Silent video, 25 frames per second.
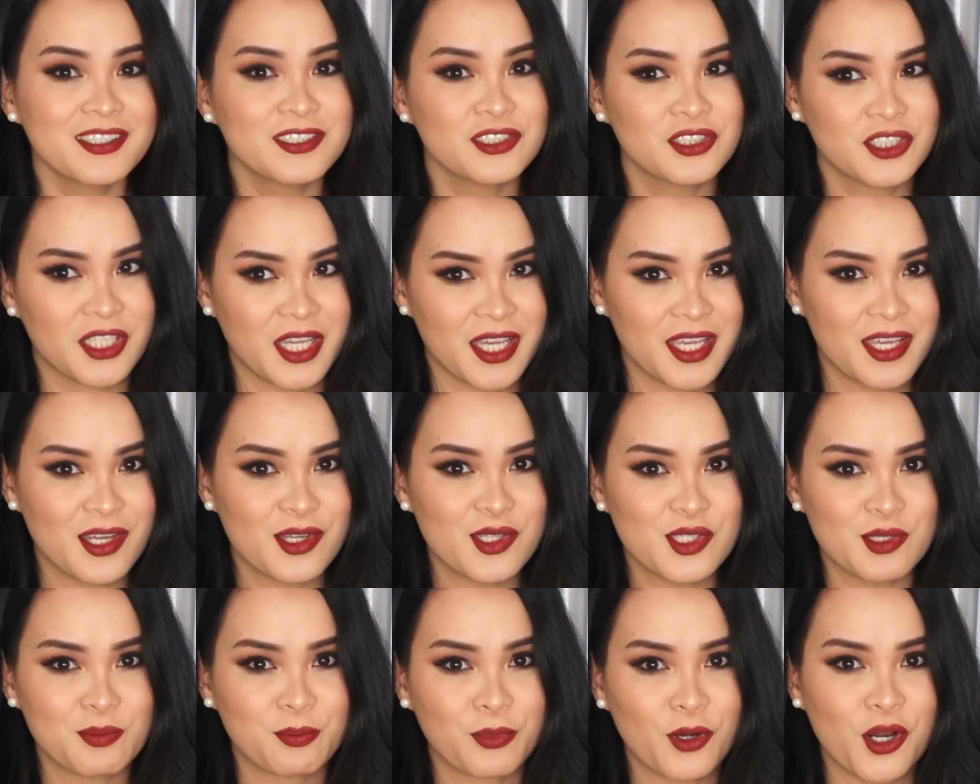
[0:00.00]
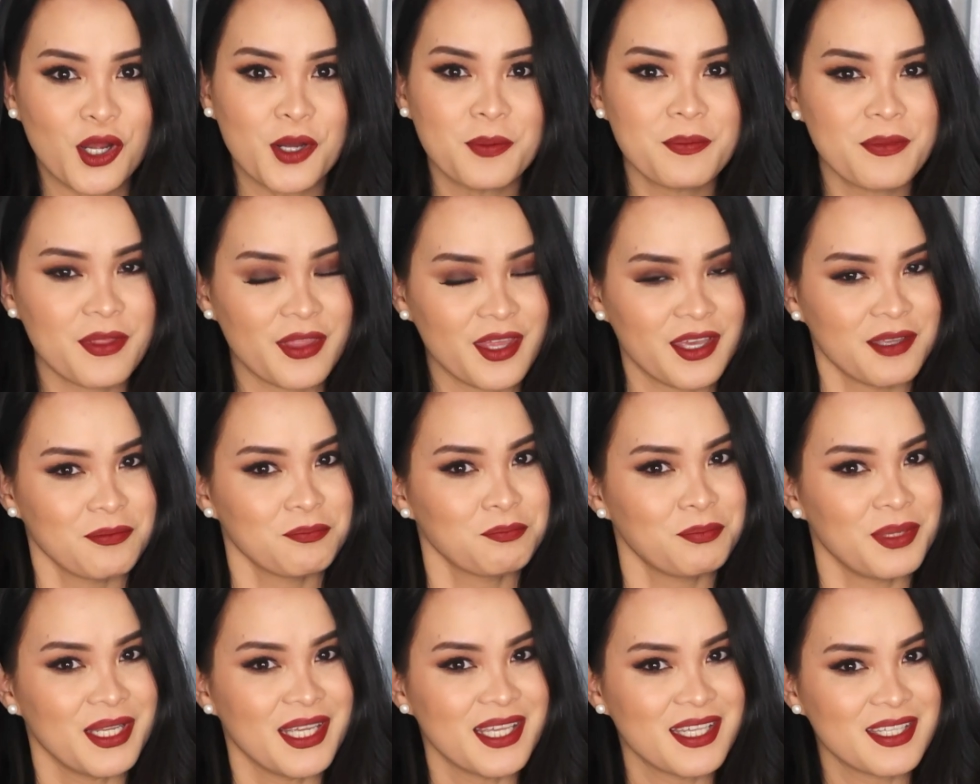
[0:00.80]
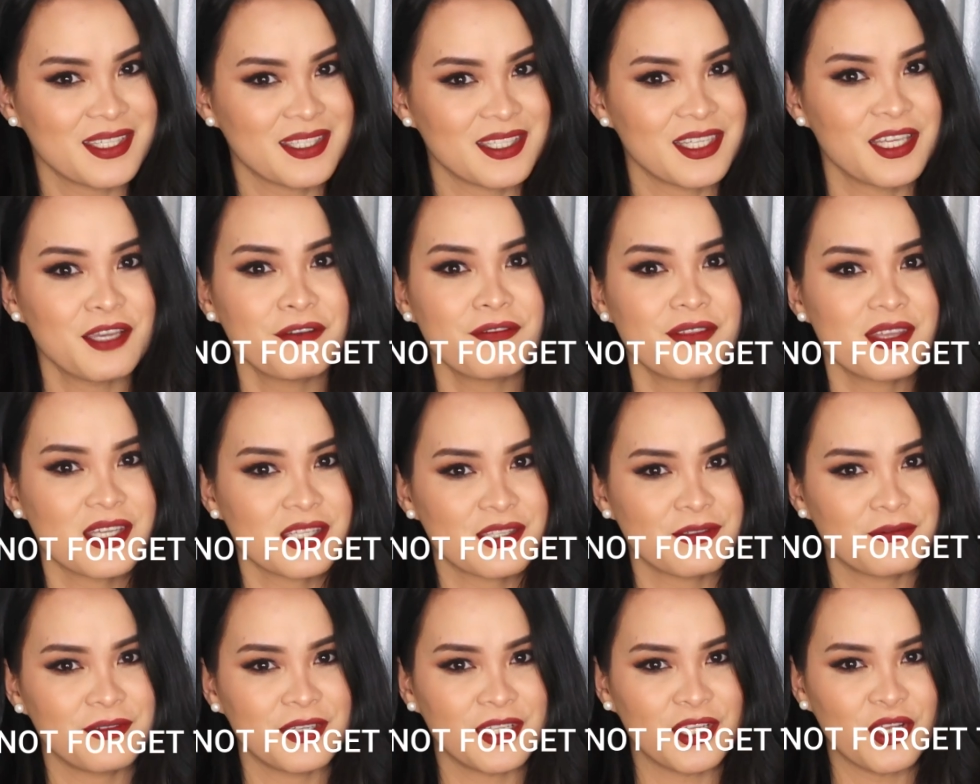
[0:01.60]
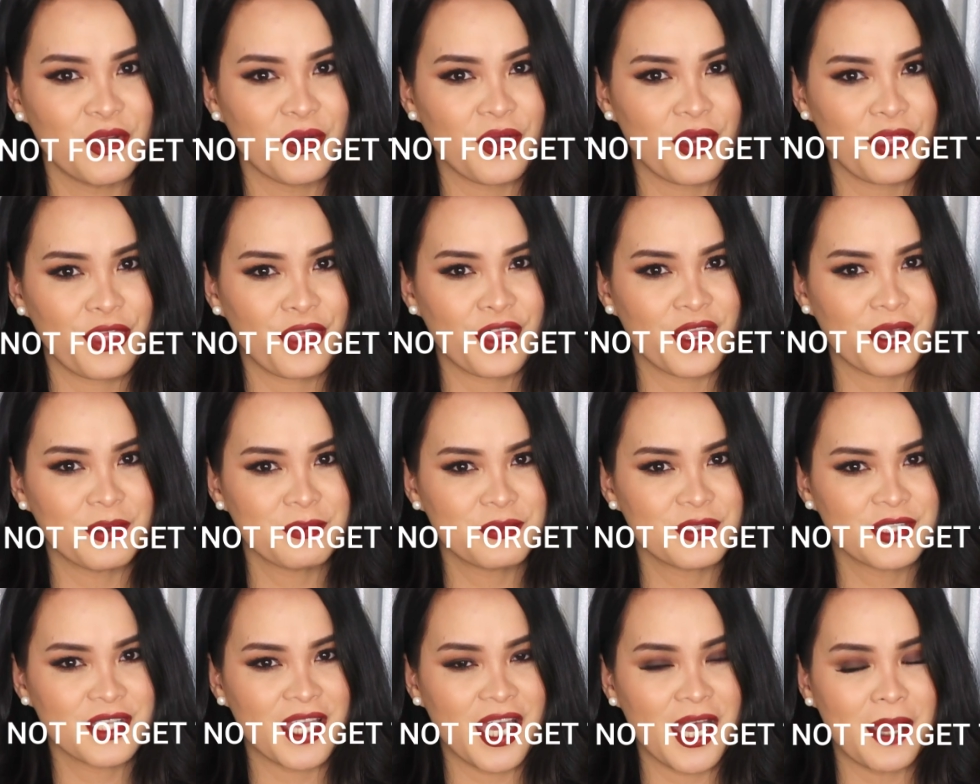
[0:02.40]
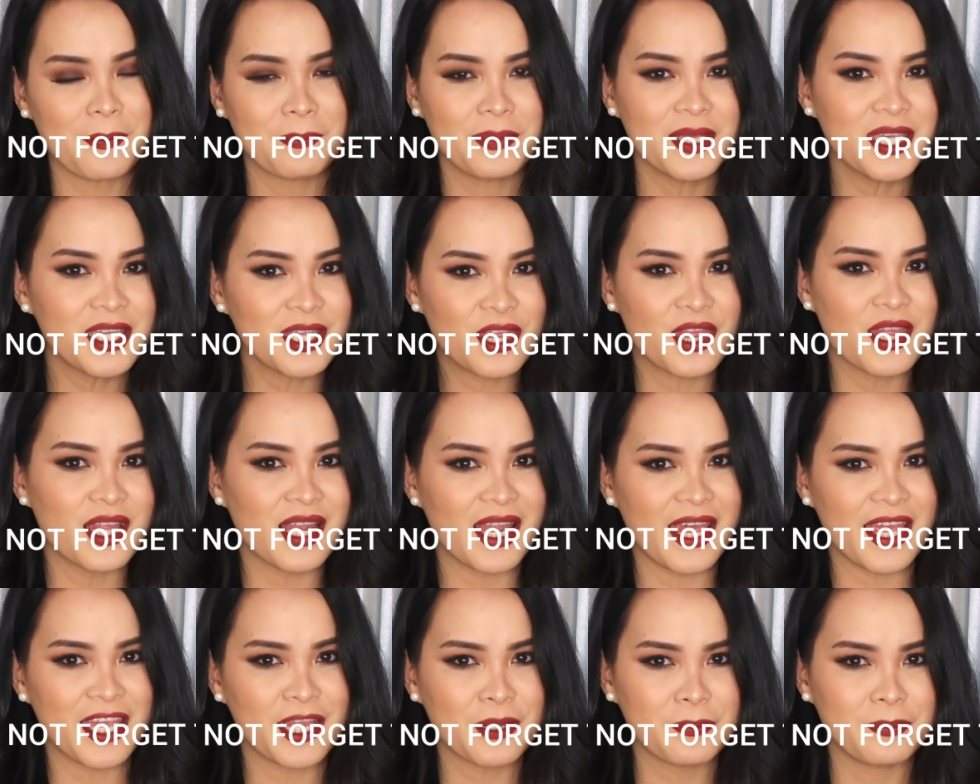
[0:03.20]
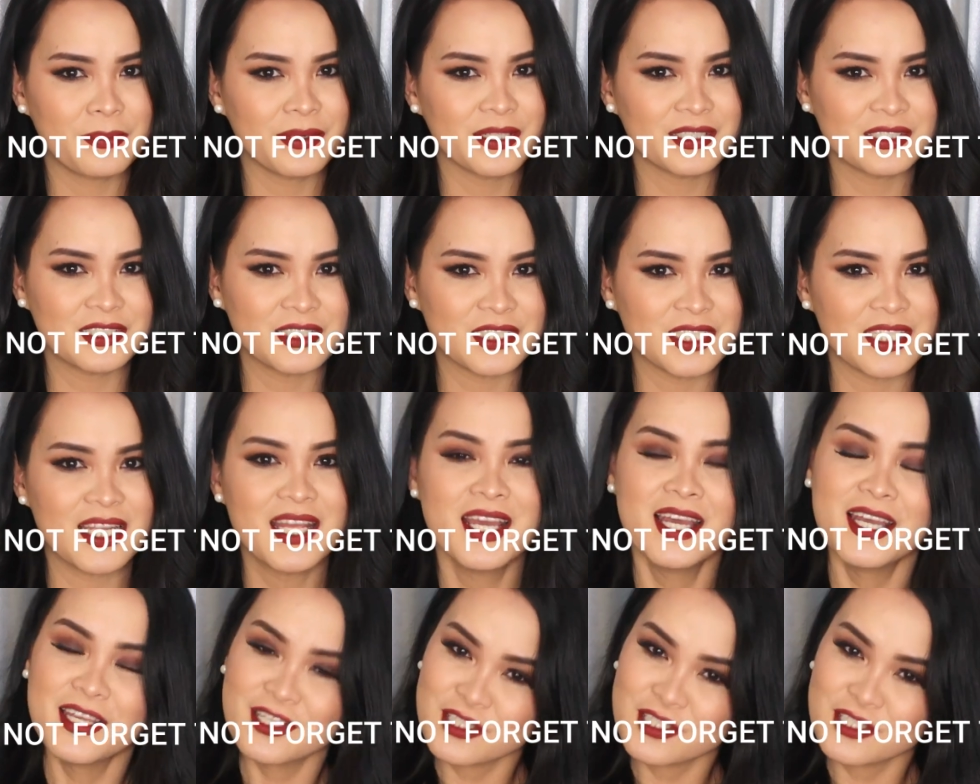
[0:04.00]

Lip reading: JS prom, then please give this video a thumbs up, hit the like button,